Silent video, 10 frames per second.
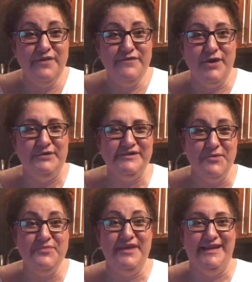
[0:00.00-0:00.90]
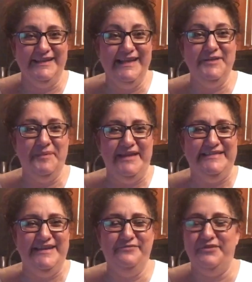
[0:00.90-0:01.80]
review something a little
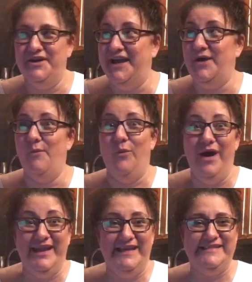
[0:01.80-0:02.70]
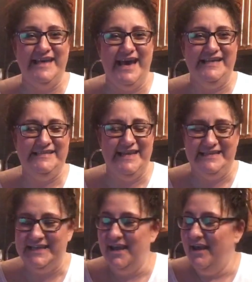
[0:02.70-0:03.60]
bit different and I'm well
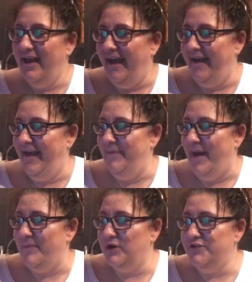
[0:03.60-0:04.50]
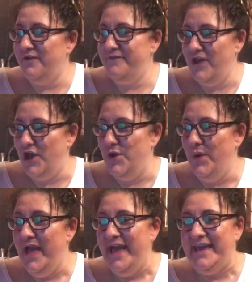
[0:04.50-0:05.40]
excited. Um, I'm going to
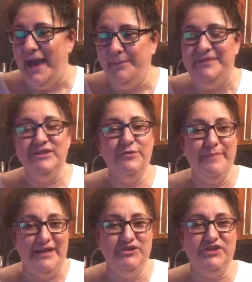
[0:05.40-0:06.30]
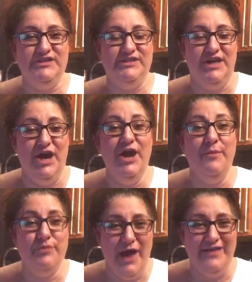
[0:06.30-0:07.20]
review Capital Manchester
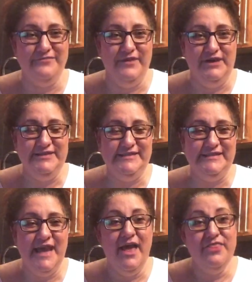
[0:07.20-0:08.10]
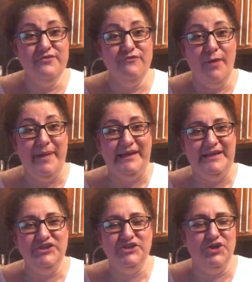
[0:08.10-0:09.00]
Breakfast, the Rob
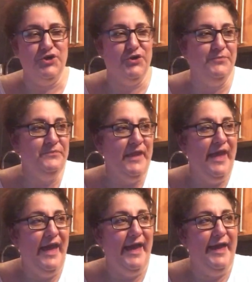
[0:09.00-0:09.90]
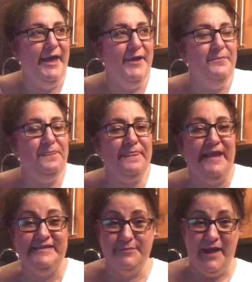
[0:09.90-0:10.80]
Ellis Show. Um,
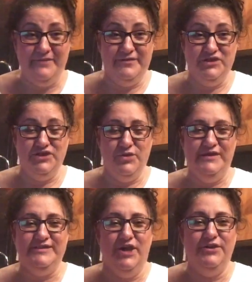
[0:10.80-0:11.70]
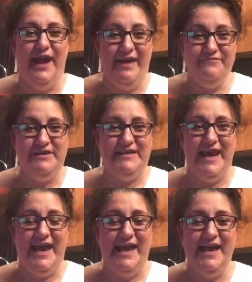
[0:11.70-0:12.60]
it's a breakfast show, it's on every
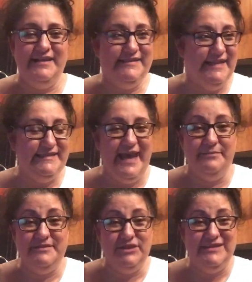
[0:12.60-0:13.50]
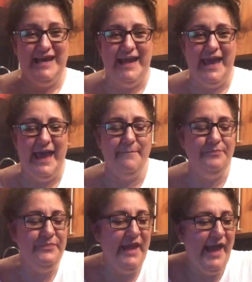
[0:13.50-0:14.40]
day, six A M till ten A M.